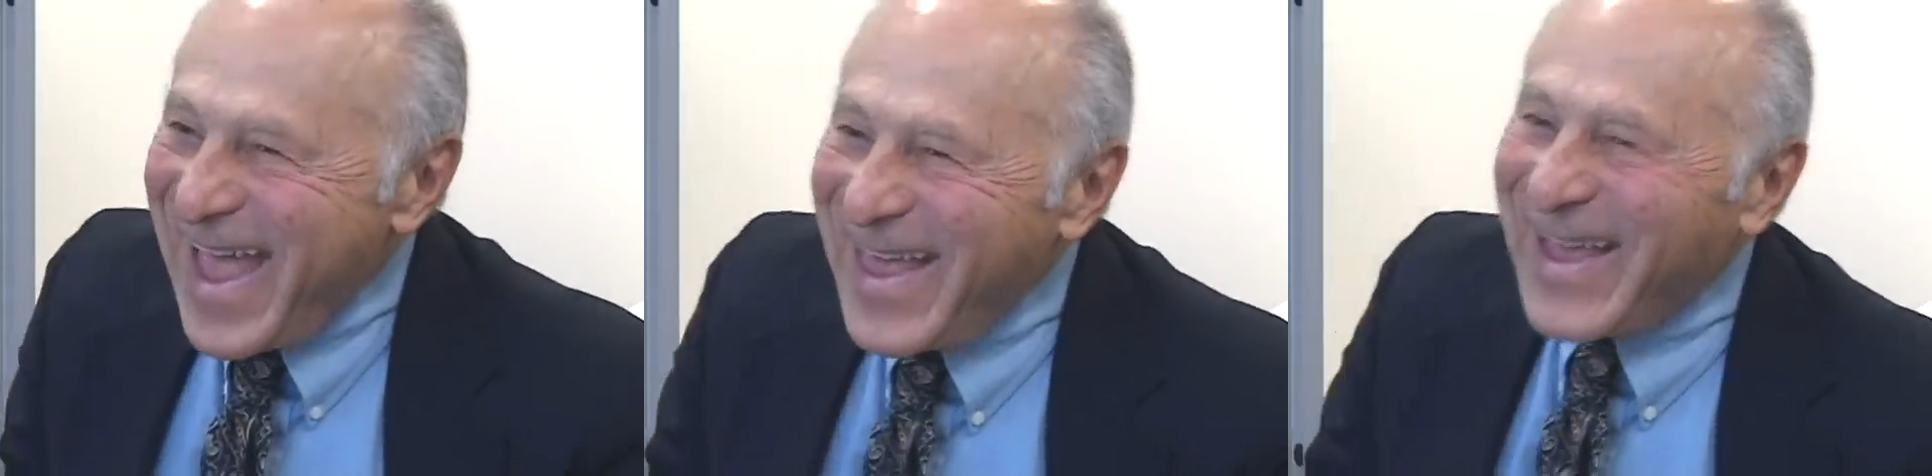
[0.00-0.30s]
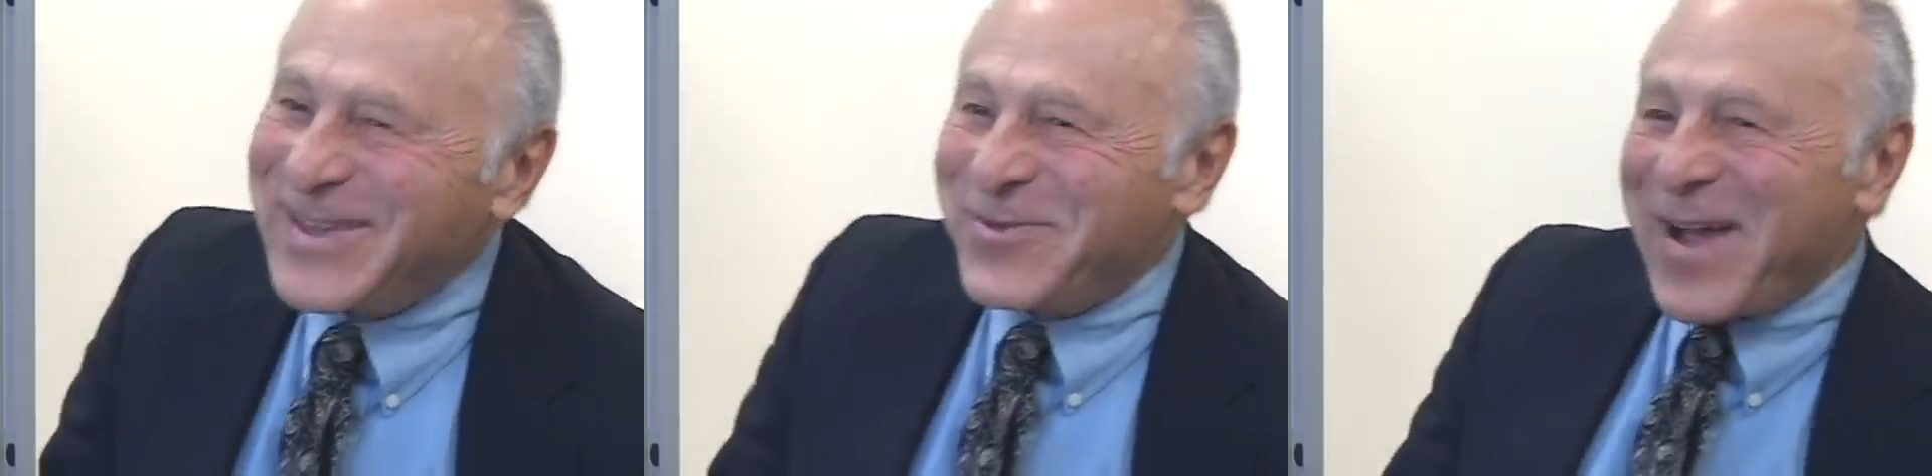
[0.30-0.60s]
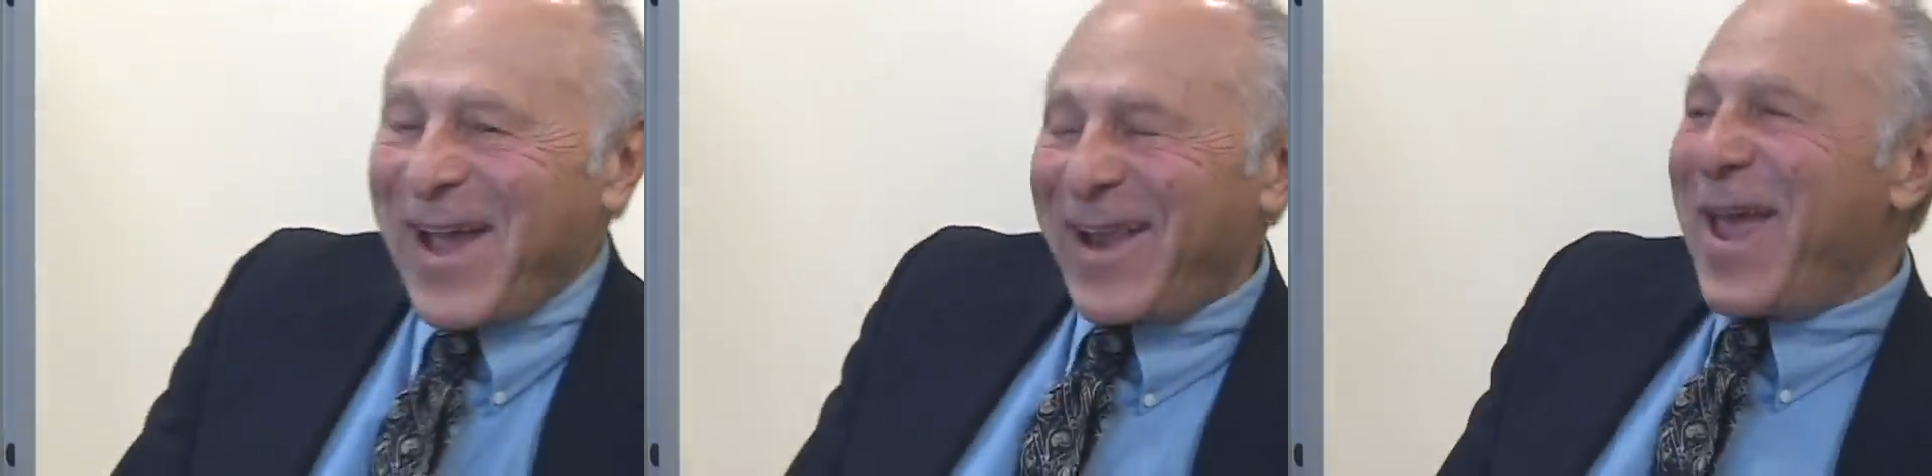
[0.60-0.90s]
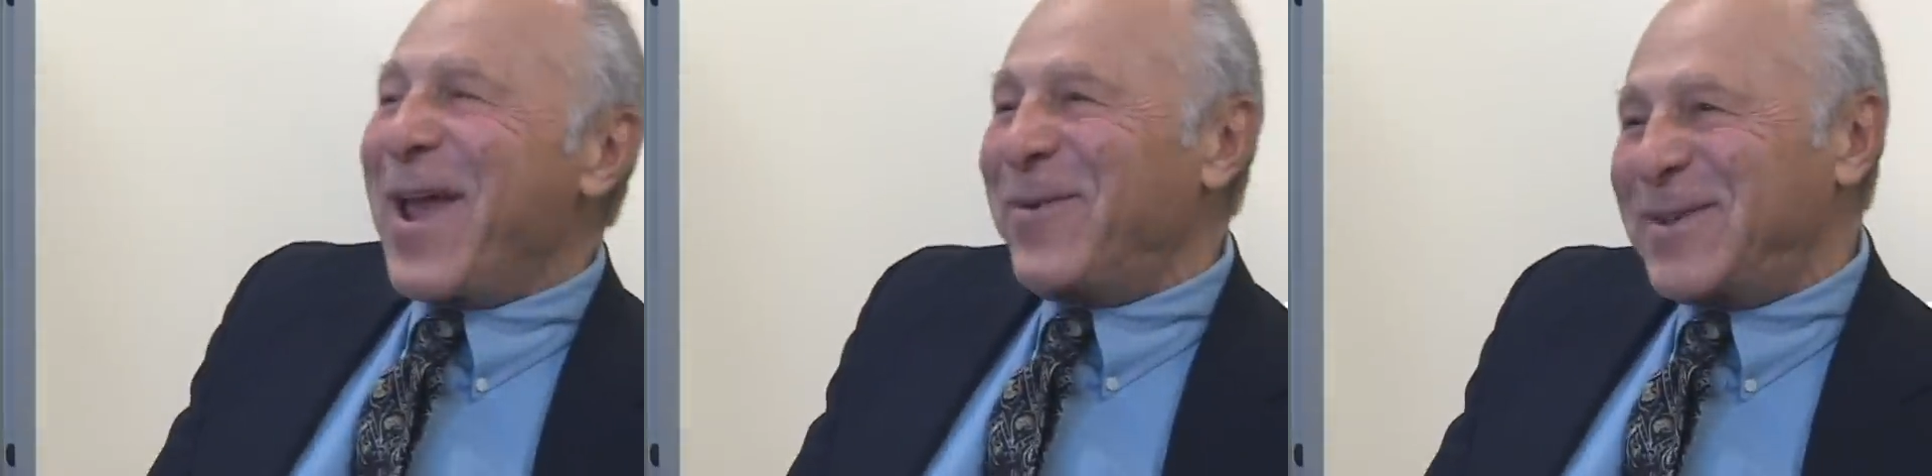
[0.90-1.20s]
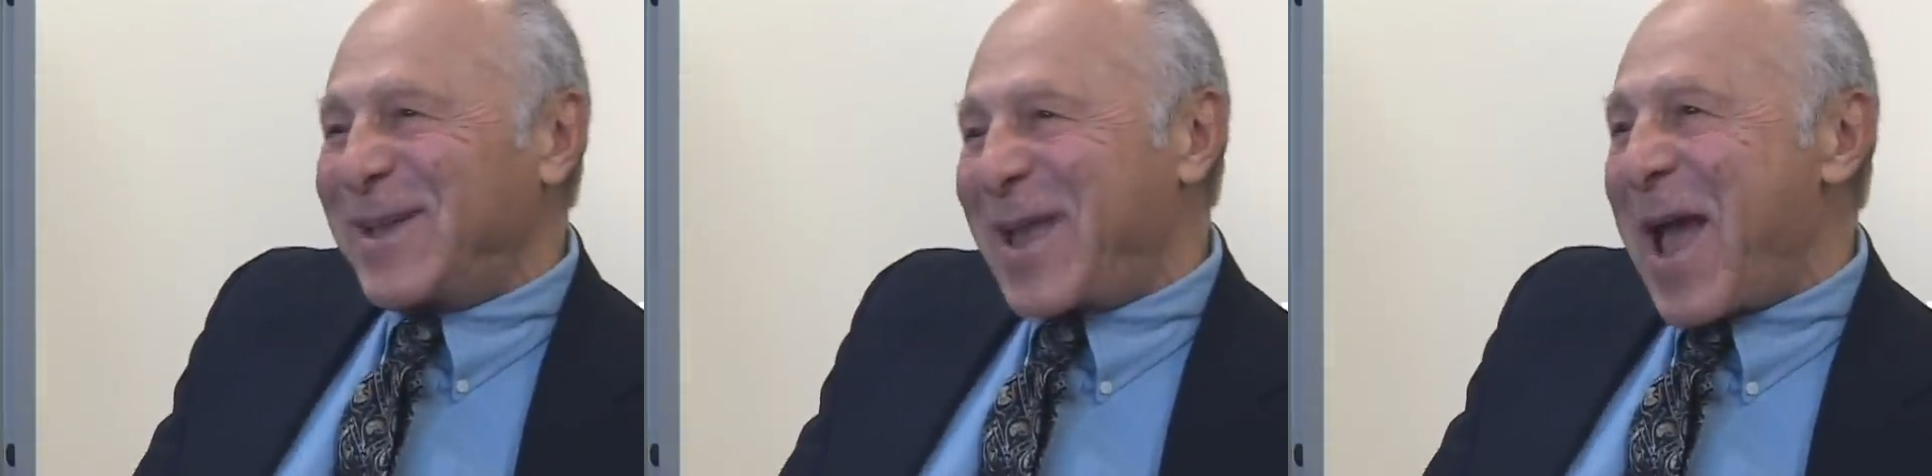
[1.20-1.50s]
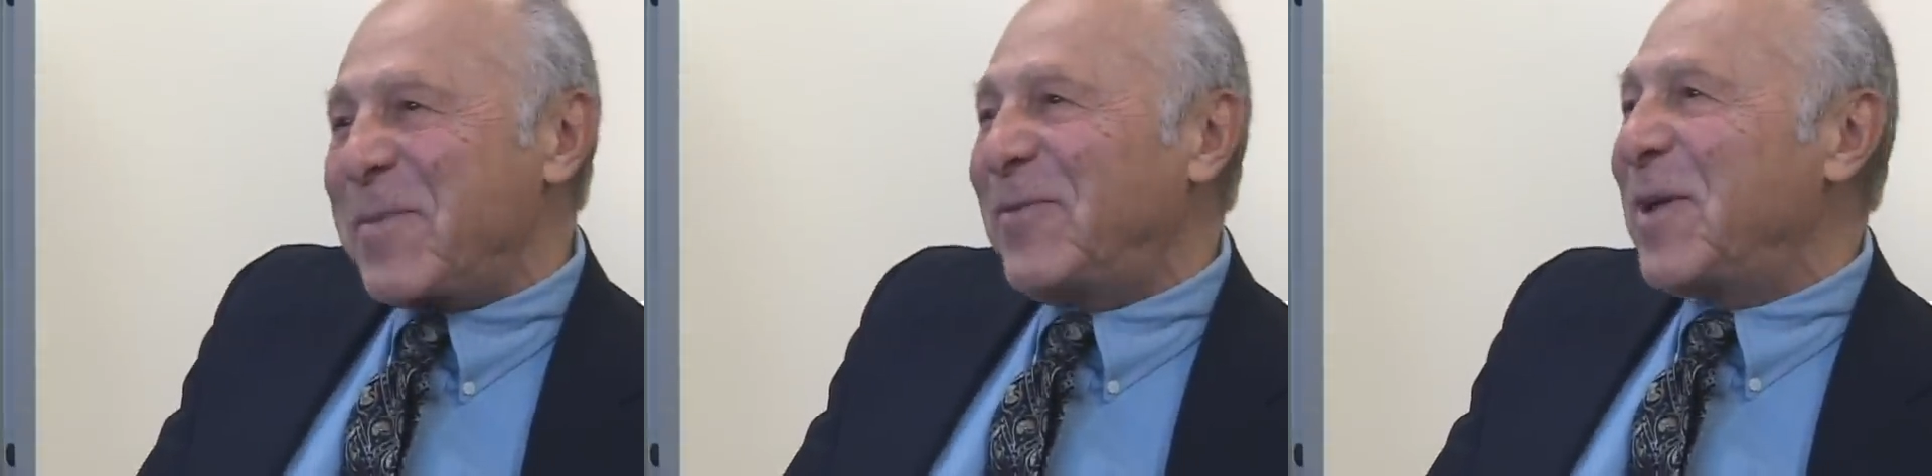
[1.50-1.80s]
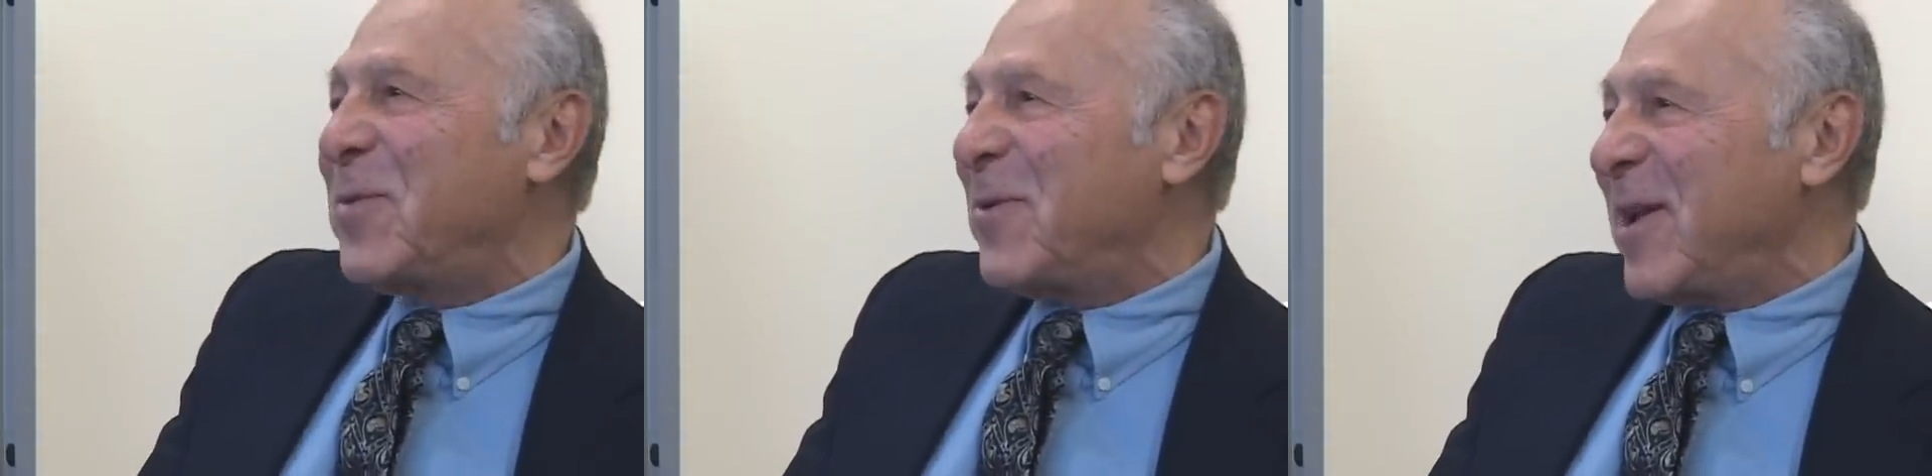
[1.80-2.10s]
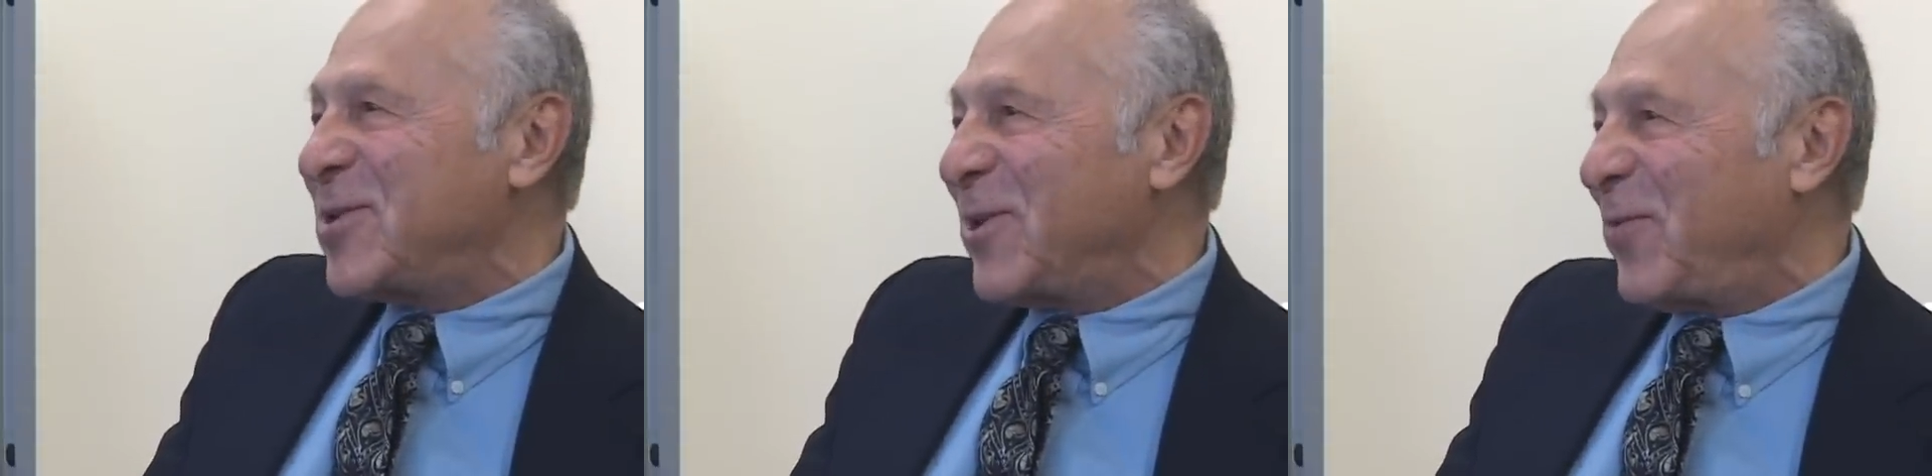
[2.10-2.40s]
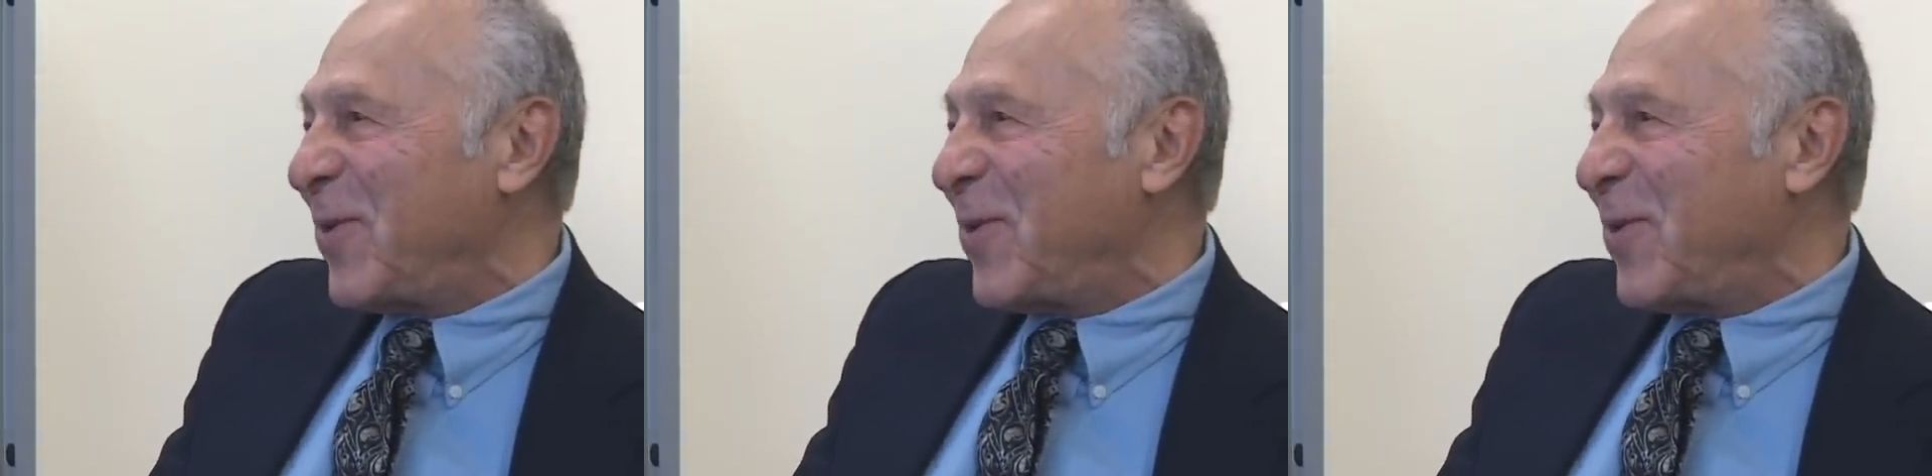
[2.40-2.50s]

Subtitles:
That's right. It was a time of liberation for